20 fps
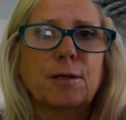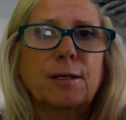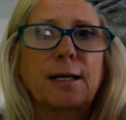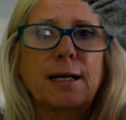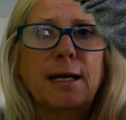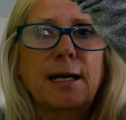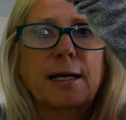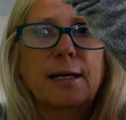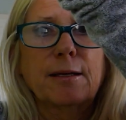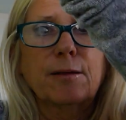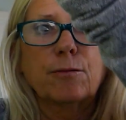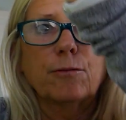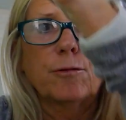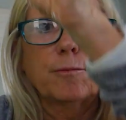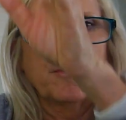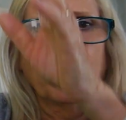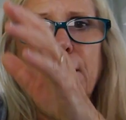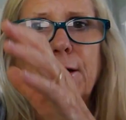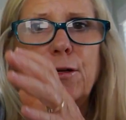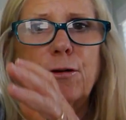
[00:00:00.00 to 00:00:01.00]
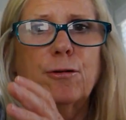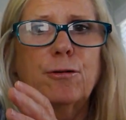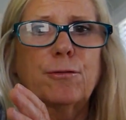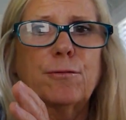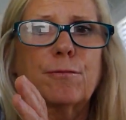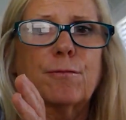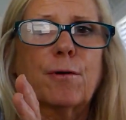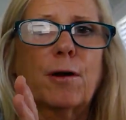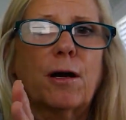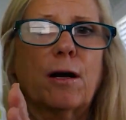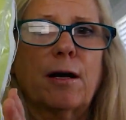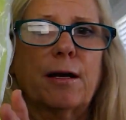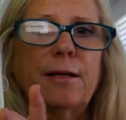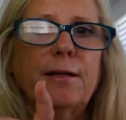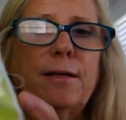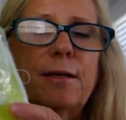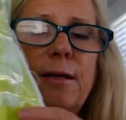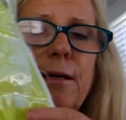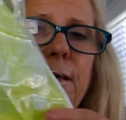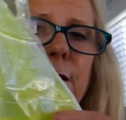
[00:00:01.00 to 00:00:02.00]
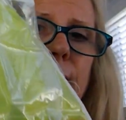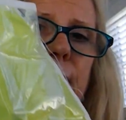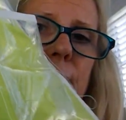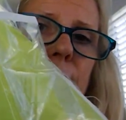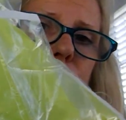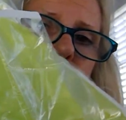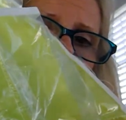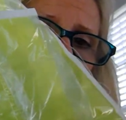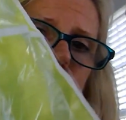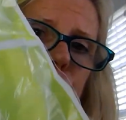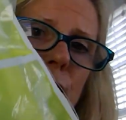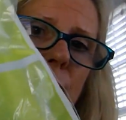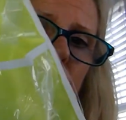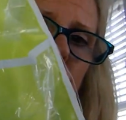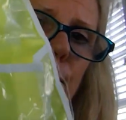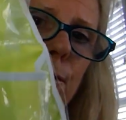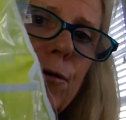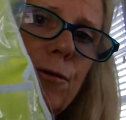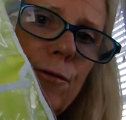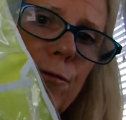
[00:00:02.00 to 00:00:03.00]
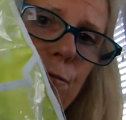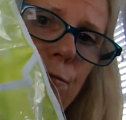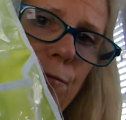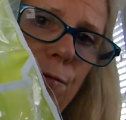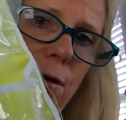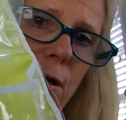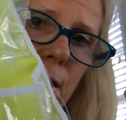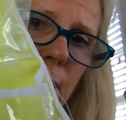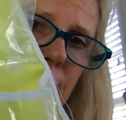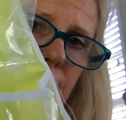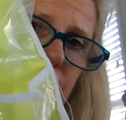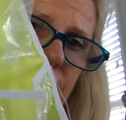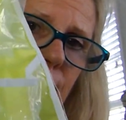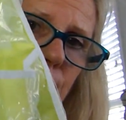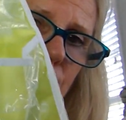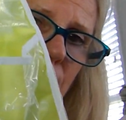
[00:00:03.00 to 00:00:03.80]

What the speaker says: going to hang it on my curtain rod, my shower curtain rod at the